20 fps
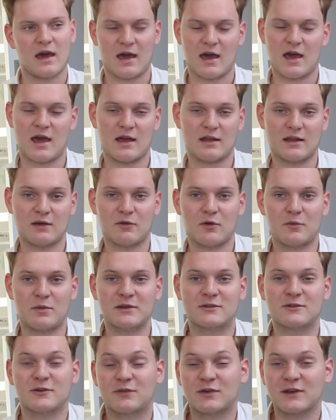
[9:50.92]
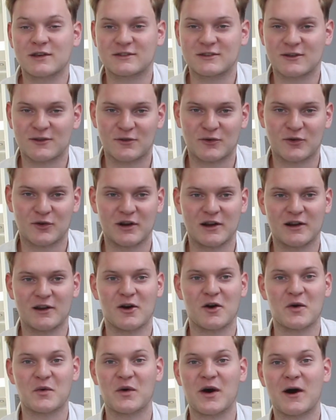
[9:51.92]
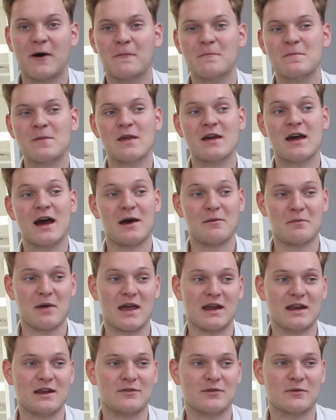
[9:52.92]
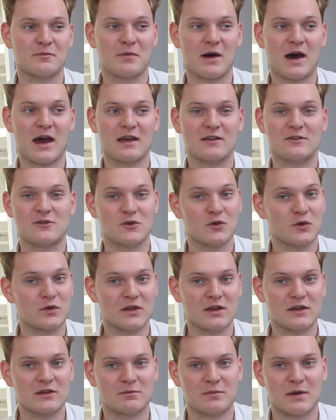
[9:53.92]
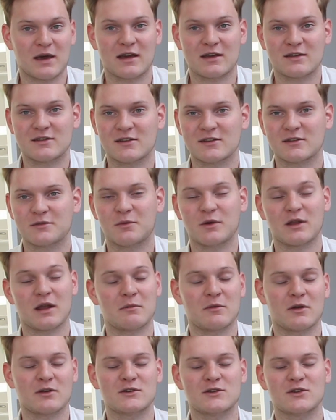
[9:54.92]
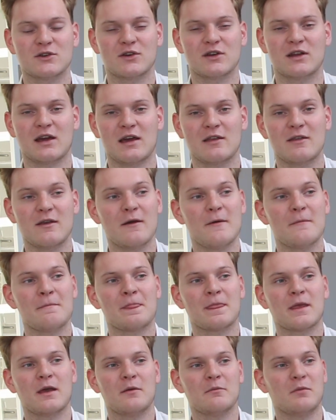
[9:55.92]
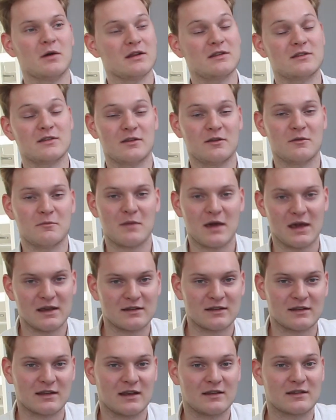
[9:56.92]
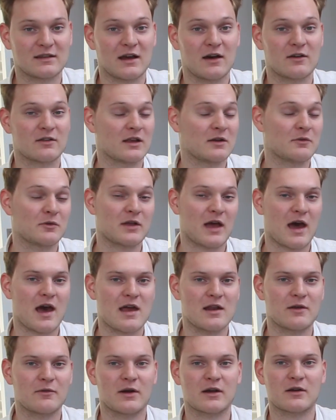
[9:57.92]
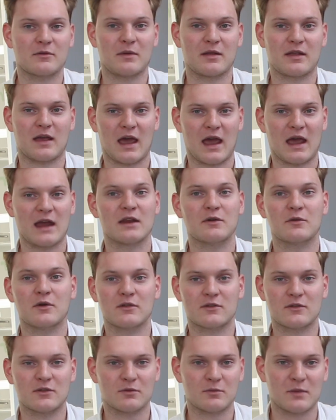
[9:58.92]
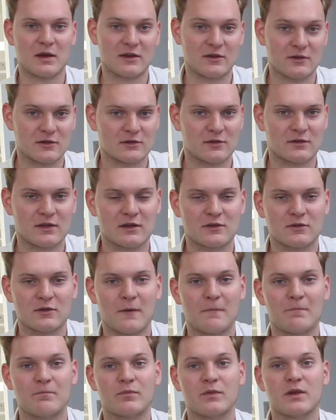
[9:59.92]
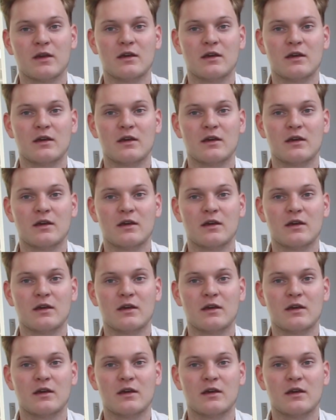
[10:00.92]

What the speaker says: And that will be sufficient for a long while. I might even buy 2 of these packages, but I'm not sure yet. But it's an amazing discount and I would highly recommend anyone to make use of this one.